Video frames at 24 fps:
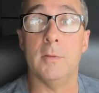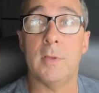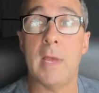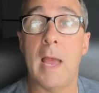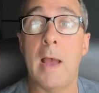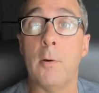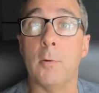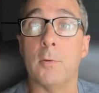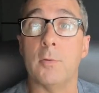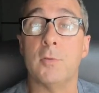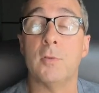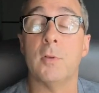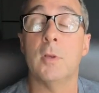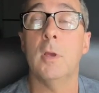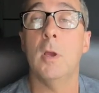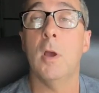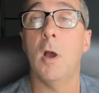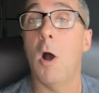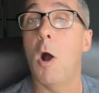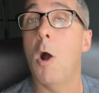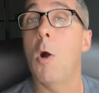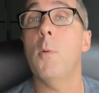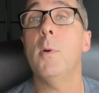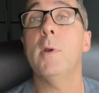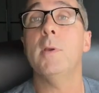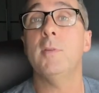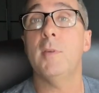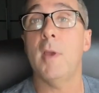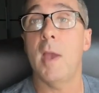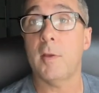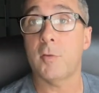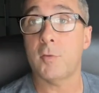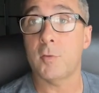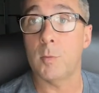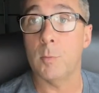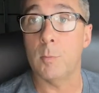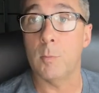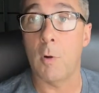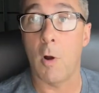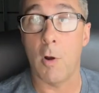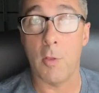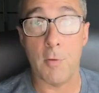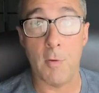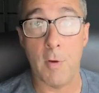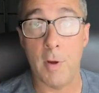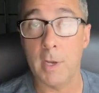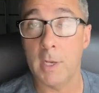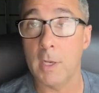house, always ask them, are
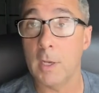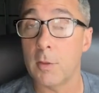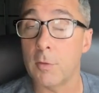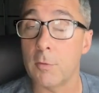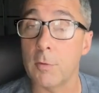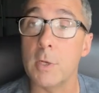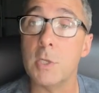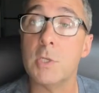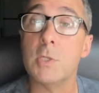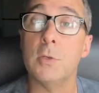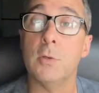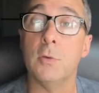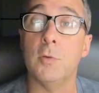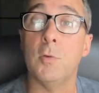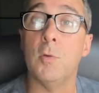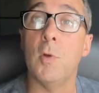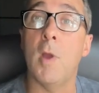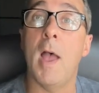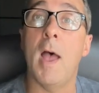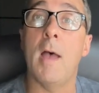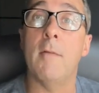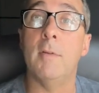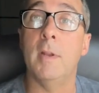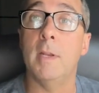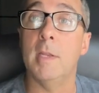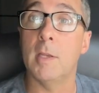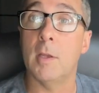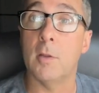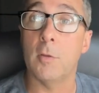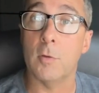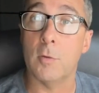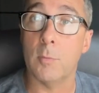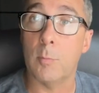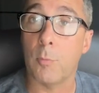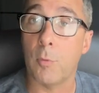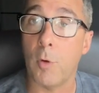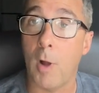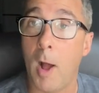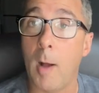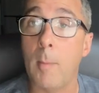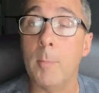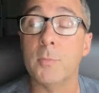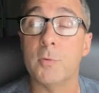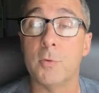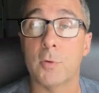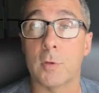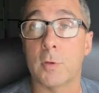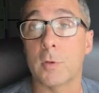there any other issues you have, any other
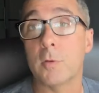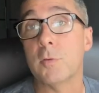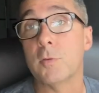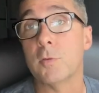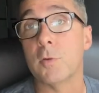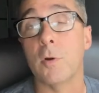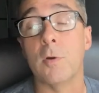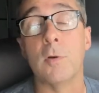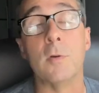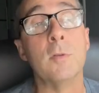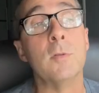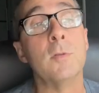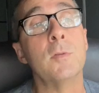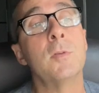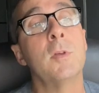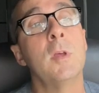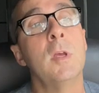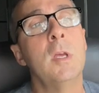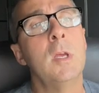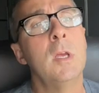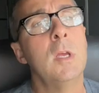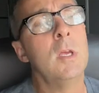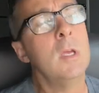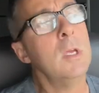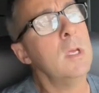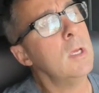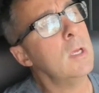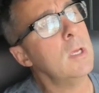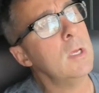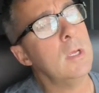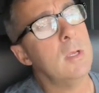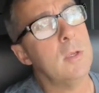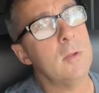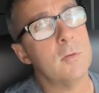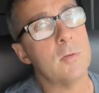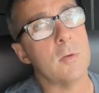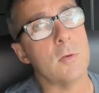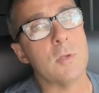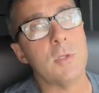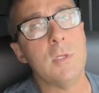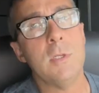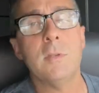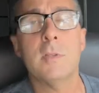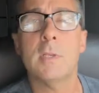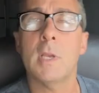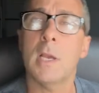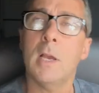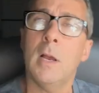problems or concerns? So
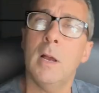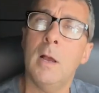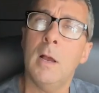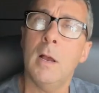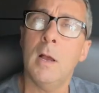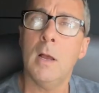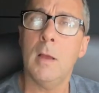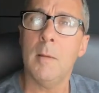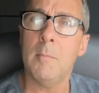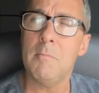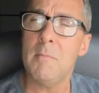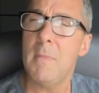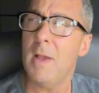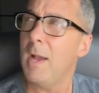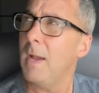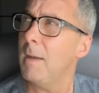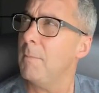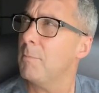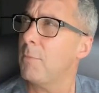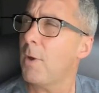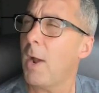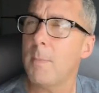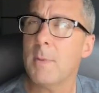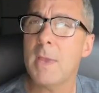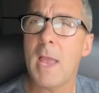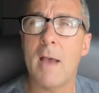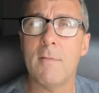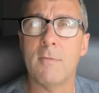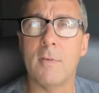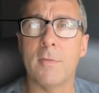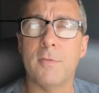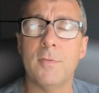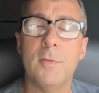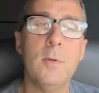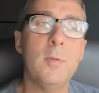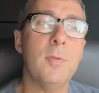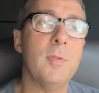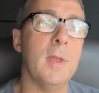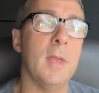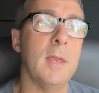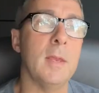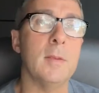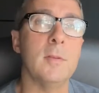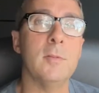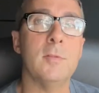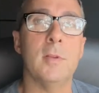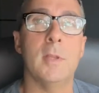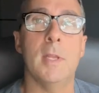she's like, I probably have a few
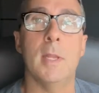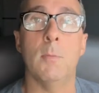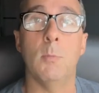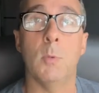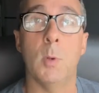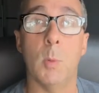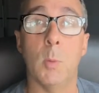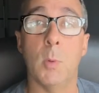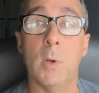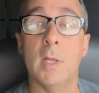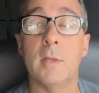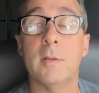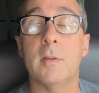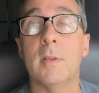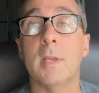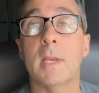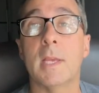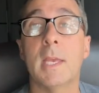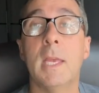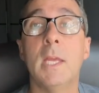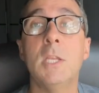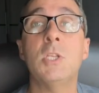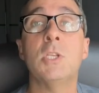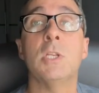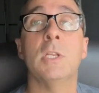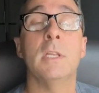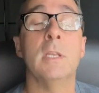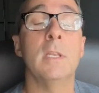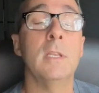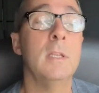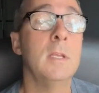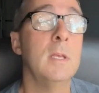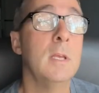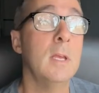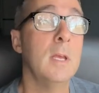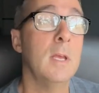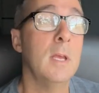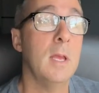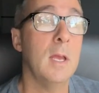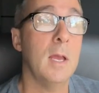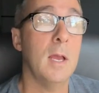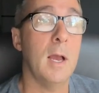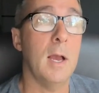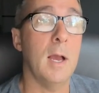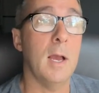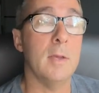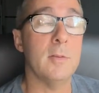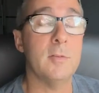things. And then when we went into the kitchen,
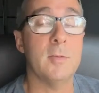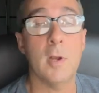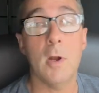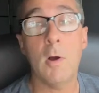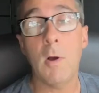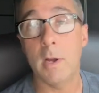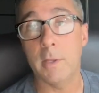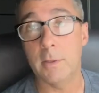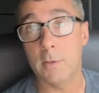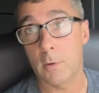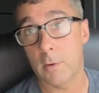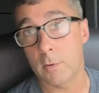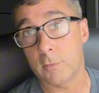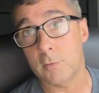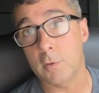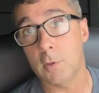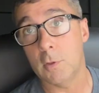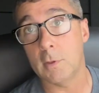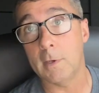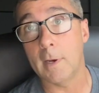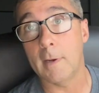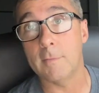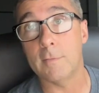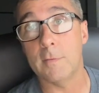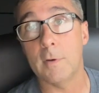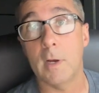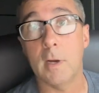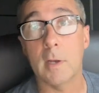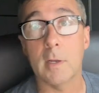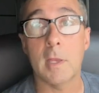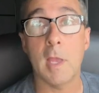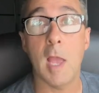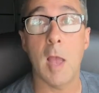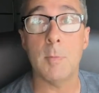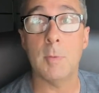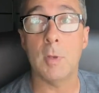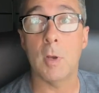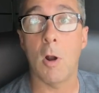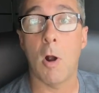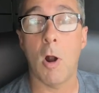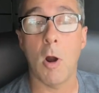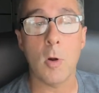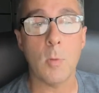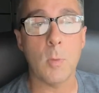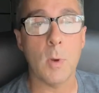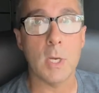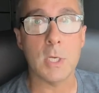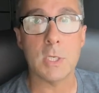I said, I noticed you don't have cabinet
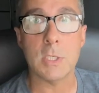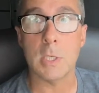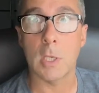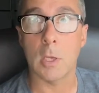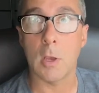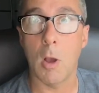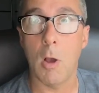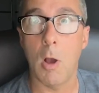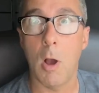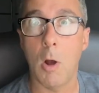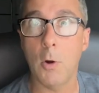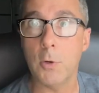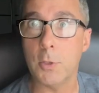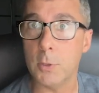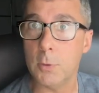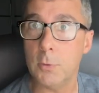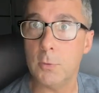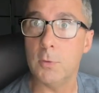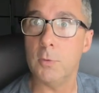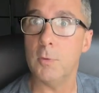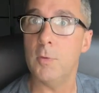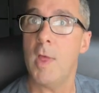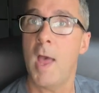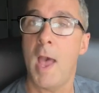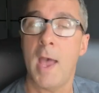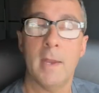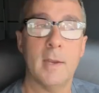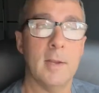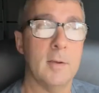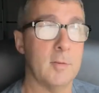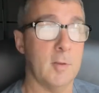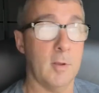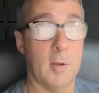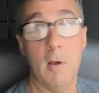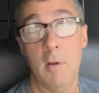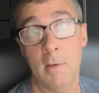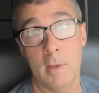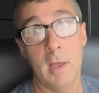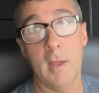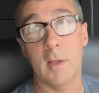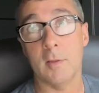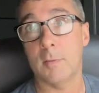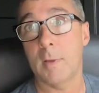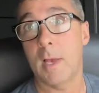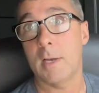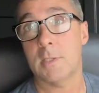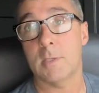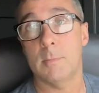hardware. She's like, do you do that? I was like, yeah,
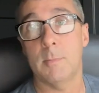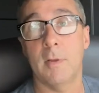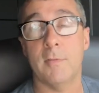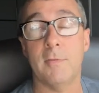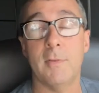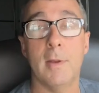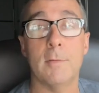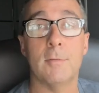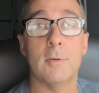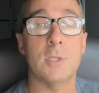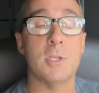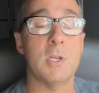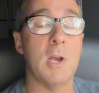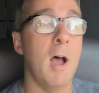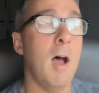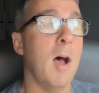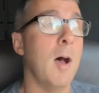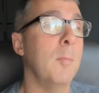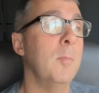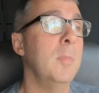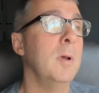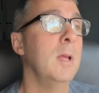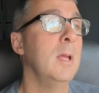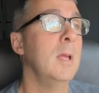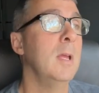it's actually my favorite job.